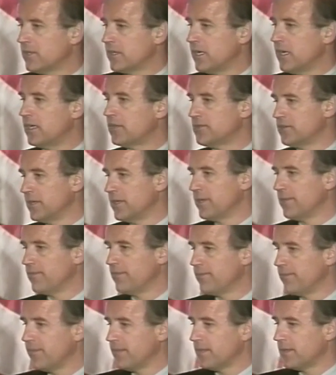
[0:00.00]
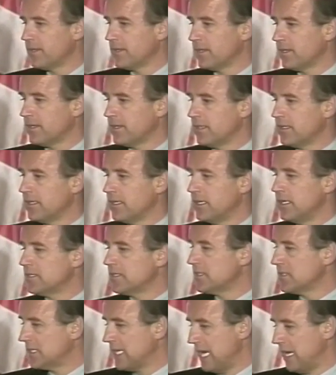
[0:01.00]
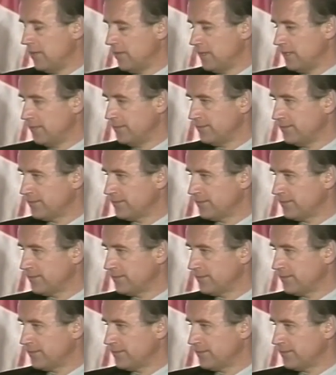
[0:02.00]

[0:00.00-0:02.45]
country is astounding.